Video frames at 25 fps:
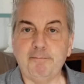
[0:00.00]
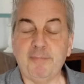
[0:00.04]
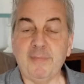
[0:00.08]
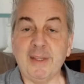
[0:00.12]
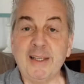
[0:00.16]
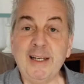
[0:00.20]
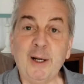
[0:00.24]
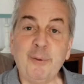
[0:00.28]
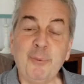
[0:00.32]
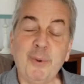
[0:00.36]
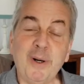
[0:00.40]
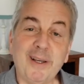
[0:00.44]

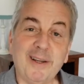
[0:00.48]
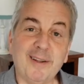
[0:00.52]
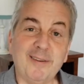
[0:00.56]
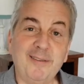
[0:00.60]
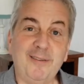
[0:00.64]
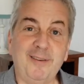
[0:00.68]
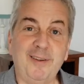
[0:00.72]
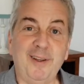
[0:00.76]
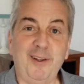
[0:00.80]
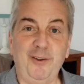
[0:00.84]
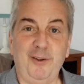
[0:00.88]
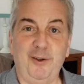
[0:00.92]
And I want to
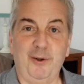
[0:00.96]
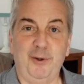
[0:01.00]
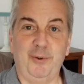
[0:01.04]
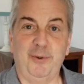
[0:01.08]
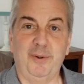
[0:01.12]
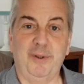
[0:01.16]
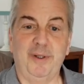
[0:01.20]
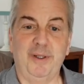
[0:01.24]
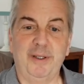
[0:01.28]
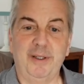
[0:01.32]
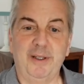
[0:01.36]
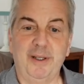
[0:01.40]
continue
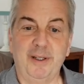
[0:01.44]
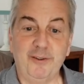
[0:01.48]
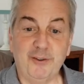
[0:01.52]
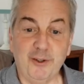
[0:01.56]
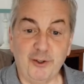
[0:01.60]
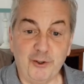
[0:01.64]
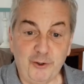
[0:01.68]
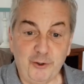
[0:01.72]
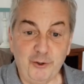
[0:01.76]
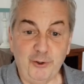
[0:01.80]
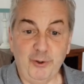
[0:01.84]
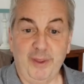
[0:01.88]

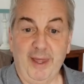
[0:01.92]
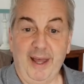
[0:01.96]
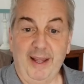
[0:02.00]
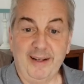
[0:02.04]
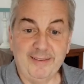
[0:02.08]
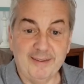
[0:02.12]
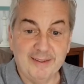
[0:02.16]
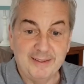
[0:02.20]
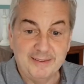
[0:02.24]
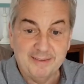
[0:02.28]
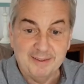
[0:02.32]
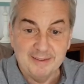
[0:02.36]
to do
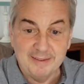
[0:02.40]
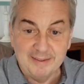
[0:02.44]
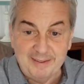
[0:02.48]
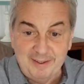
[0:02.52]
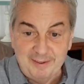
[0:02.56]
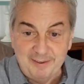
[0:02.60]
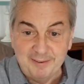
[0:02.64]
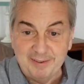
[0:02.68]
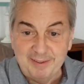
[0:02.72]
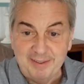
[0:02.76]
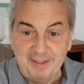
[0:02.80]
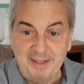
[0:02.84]
that, to
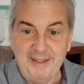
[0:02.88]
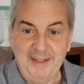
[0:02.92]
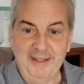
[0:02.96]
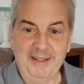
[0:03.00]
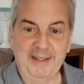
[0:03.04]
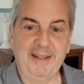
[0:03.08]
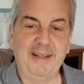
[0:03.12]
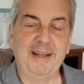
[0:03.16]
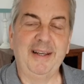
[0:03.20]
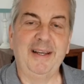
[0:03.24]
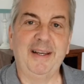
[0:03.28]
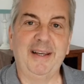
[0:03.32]
listen
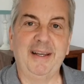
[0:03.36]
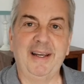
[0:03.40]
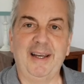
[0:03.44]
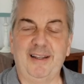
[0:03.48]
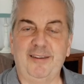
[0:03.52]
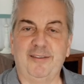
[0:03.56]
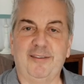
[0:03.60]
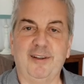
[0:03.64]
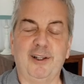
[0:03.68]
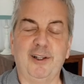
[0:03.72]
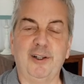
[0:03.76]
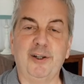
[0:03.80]

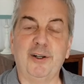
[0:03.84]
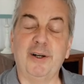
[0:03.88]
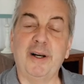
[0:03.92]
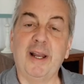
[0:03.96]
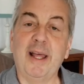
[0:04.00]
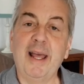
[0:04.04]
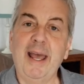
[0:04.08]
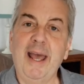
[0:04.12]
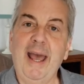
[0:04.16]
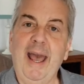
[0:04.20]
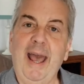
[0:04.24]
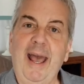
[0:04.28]
and to
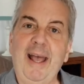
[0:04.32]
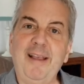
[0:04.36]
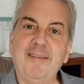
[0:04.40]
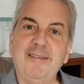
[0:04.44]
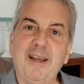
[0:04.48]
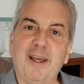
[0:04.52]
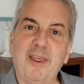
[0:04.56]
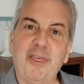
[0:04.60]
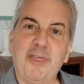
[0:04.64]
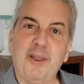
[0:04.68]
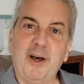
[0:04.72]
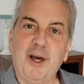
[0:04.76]
learn. As
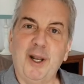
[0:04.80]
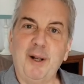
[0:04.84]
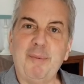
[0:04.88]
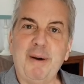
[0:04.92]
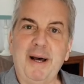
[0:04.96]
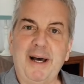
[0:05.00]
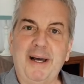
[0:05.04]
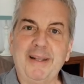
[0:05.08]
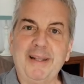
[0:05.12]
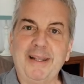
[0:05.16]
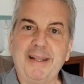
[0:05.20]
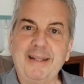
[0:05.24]
I thought
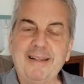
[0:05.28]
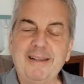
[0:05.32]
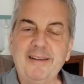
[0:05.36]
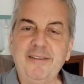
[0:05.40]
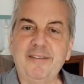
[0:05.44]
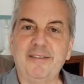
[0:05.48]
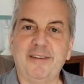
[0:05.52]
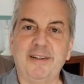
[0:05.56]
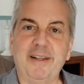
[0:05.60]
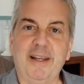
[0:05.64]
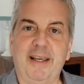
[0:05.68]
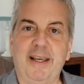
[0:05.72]
about
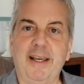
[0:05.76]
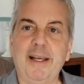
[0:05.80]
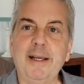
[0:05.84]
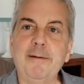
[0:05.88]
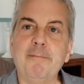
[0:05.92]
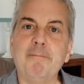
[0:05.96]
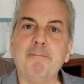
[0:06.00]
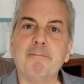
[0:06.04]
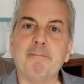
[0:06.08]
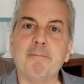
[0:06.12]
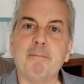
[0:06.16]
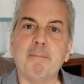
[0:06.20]

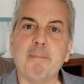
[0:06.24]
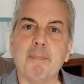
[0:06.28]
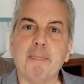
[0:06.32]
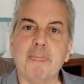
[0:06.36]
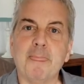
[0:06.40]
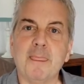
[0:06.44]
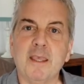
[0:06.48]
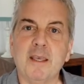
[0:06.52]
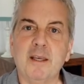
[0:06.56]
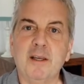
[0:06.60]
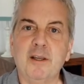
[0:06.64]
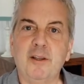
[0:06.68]
listening
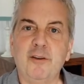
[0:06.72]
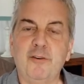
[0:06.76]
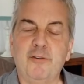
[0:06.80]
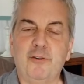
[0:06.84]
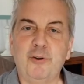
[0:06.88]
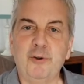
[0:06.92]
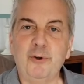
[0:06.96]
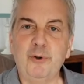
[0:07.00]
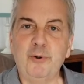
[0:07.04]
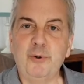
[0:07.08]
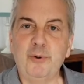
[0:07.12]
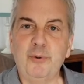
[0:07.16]

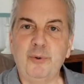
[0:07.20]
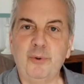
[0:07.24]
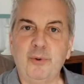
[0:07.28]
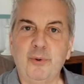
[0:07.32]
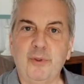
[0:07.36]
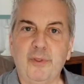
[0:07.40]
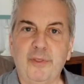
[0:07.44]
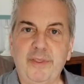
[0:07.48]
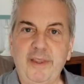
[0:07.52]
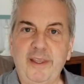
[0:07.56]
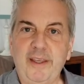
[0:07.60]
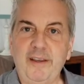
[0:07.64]

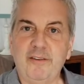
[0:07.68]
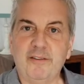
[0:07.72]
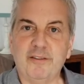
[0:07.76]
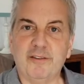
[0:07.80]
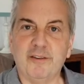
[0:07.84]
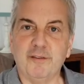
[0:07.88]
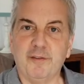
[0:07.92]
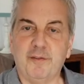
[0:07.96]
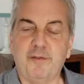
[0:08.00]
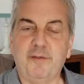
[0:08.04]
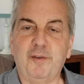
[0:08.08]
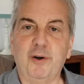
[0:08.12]
to
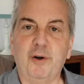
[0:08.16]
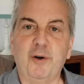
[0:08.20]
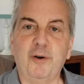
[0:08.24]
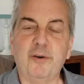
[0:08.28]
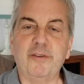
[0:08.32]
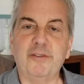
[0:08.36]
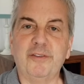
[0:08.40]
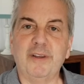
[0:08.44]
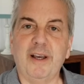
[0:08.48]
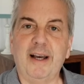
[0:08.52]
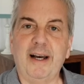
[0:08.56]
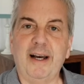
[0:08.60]
these
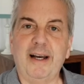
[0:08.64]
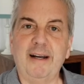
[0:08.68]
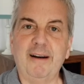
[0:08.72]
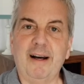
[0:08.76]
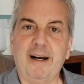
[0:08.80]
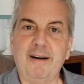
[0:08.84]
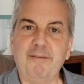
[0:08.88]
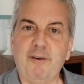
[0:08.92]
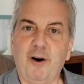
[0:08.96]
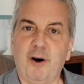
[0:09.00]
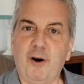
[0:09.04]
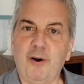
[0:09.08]
folks,
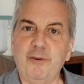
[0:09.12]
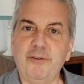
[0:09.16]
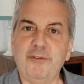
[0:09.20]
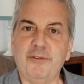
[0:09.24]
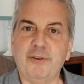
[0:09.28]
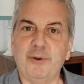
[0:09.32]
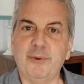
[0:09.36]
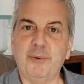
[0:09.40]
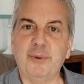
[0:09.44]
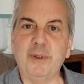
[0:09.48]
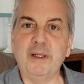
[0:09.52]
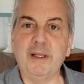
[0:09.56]
I've
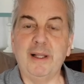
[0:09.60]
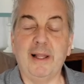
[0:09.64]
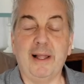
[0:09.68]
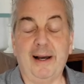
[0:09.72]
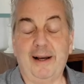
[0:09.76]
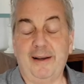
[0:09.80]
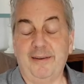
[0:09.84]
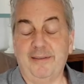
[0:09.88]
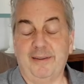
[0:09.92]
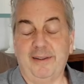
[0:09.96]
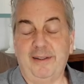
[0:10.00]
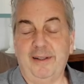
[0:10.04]
also
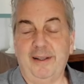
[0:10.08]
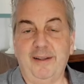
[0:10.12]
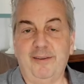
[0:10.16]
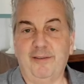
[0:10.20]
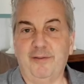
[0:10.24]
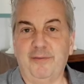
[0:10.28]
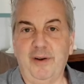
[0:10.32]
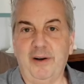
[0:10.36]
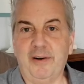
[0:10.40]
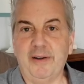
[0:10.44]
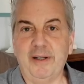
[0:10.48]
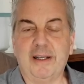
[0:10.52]
realized, and
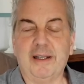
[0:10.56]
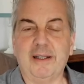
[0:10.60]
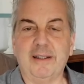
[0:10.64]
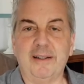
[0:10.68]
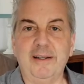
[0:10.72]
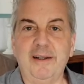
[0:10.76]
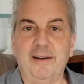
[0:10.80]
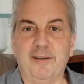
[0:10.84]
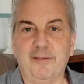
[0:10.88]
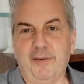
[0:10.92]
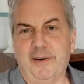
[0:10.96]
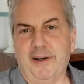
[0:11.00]
it's very
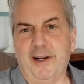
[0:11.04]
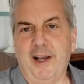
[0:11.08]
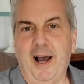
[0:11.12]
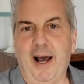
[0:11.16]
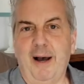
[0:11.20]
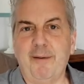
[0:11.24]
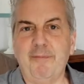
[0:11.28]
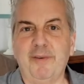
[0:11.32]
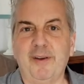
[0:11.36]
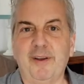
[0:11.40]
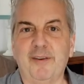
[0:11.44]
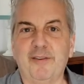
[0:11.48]
clear, very
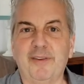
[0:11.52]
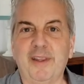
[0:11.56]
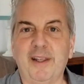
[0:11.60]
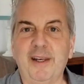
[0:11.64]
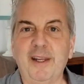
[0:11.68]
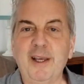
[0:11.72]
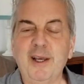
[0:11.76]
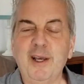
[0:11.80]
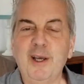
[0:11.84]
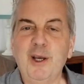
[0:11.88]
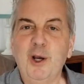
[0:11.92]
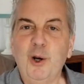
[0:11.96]
obvious,
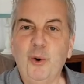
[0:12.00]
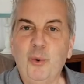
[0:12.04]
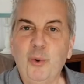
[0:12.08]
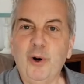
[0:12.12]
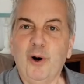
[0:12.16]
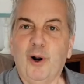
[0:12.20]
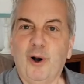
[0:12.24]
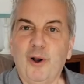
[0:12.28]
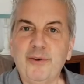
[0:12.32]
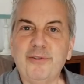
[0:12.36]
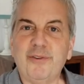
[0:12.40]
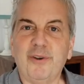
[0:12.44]
that
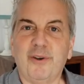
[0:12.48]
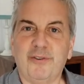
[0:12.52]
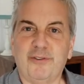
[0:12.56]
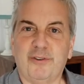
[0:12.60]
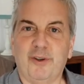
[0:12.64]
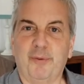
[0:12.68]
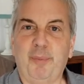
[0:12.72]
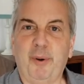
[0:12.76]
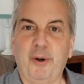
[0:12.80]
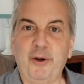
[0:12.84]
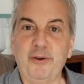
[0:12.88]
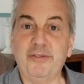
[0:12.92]
we're also
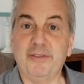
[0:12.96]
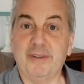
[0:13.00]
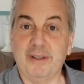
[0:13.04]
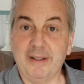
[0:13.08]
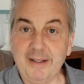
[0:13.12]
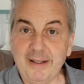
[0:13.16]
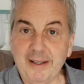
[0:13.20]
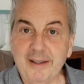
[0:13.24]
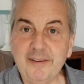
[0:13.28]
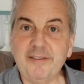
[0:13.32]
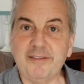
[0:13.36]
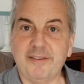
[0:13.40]
supposed to
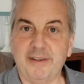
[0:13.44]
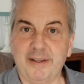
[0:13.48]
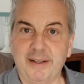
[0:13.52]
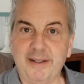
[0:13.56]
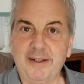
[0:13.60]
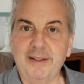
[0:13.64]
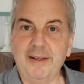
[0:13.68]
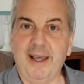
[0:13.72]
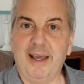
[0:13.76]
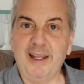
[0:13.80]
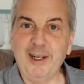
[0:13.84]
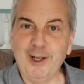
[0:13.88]

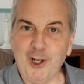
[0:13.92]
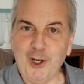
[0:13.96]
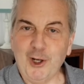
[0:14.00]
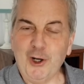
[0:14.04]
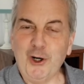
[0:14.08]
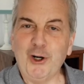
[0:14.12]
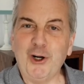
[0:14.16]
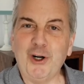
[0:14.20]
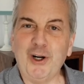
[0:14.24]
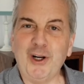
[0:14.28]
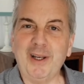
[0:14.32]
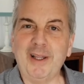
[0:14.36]
listen and
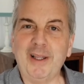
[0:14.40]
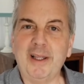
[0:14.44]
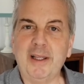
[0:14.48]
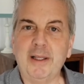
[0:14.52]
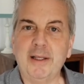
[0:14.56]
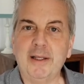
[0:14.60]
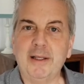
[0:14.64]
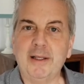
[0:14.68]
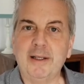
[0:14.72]
learn